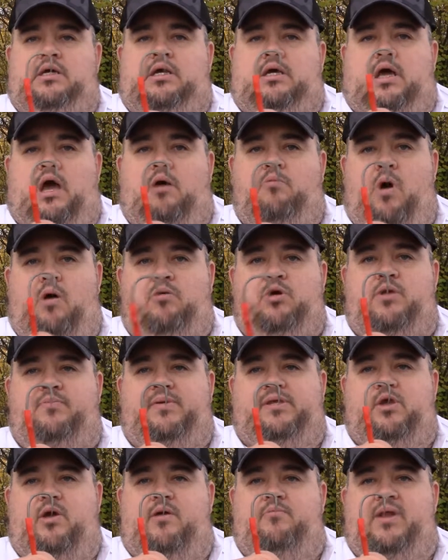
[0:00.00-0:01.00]
And what I'm going to be
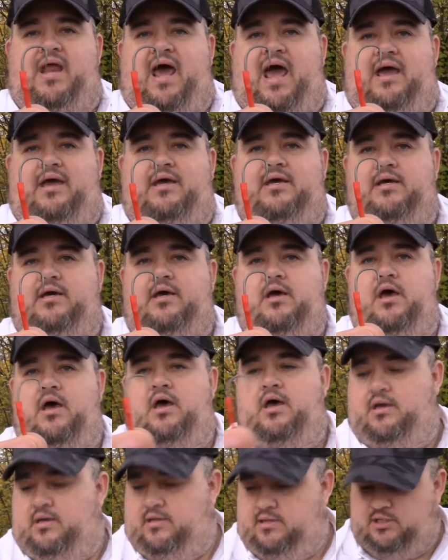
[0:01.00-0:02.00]
doing with that,
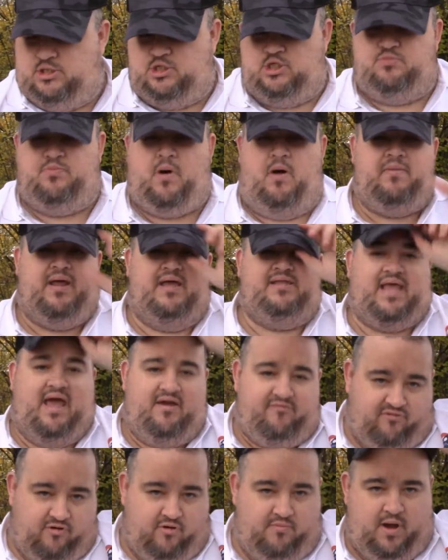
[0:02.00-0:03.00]
let's just pop that down
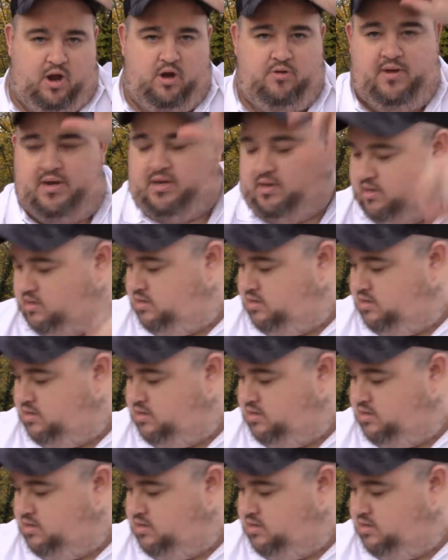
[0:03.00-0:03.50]
for a moment.